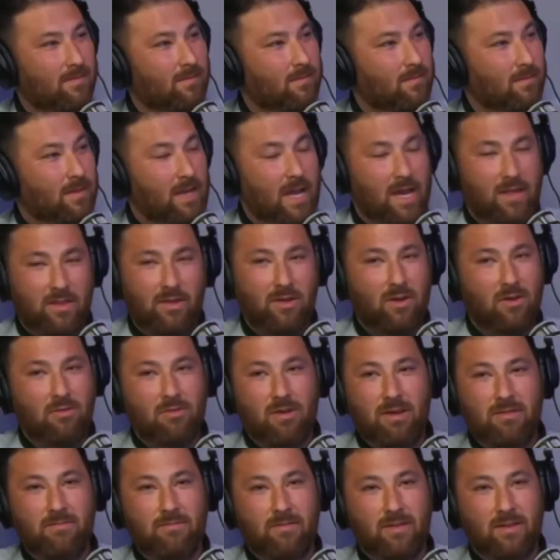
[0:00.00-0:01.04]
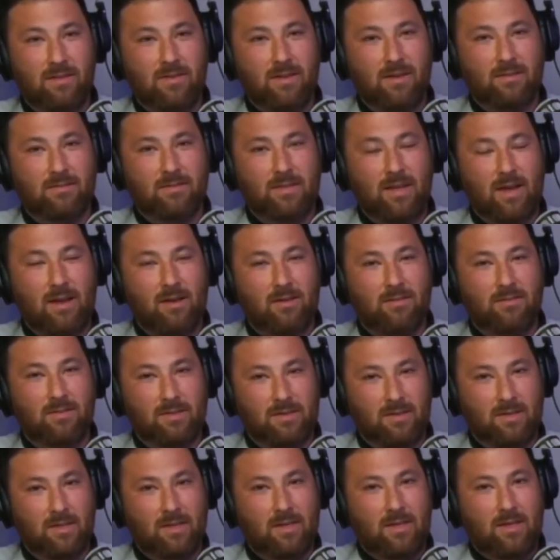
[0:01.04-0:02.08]
yeah, they're a great fit downtown,
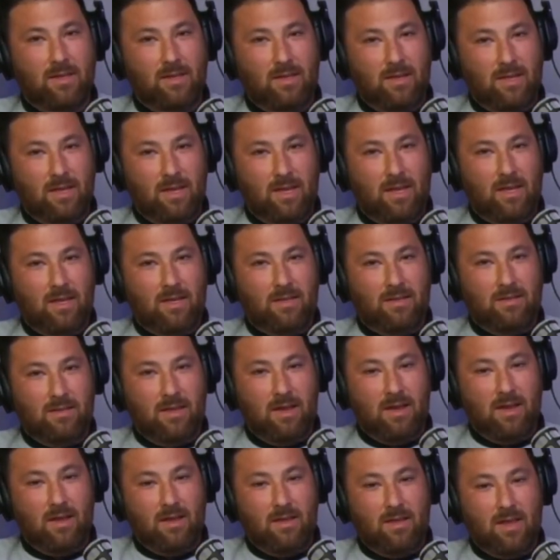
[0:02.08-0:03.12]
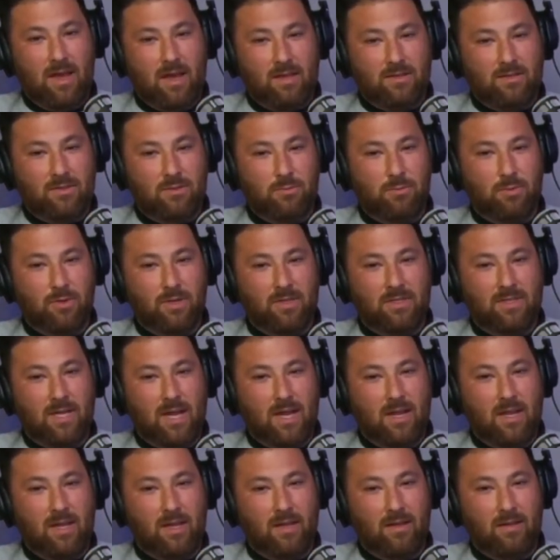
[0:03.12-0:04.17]
and super
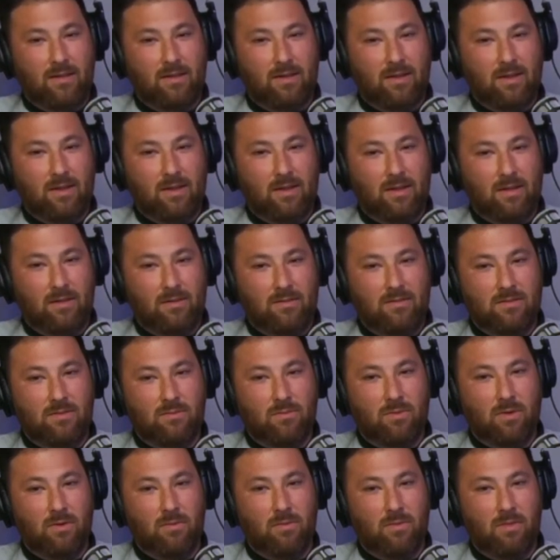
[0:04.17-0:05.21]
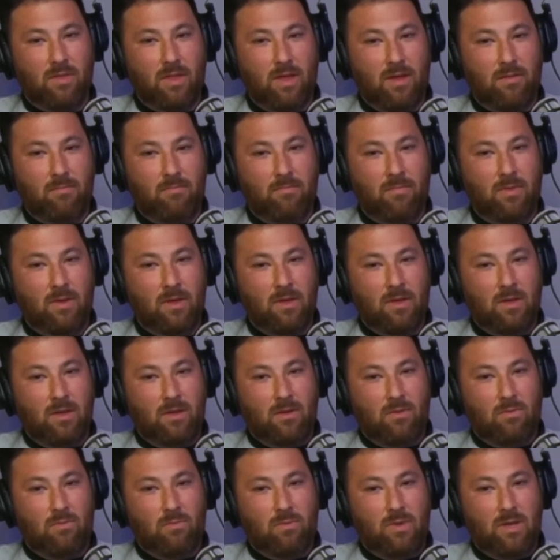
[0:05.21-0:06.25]
exciting to work with them.
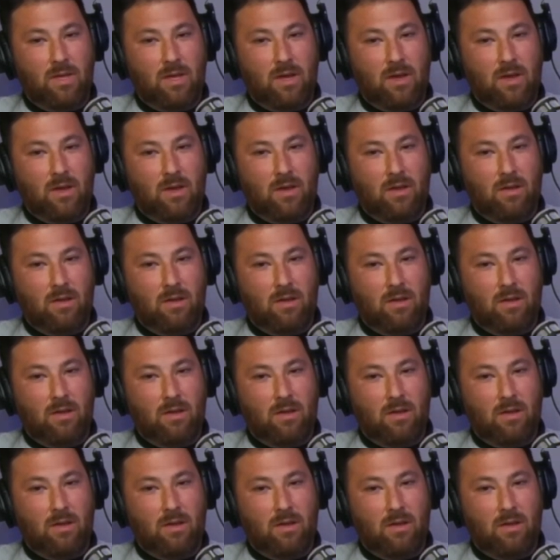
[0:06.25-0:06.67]
We around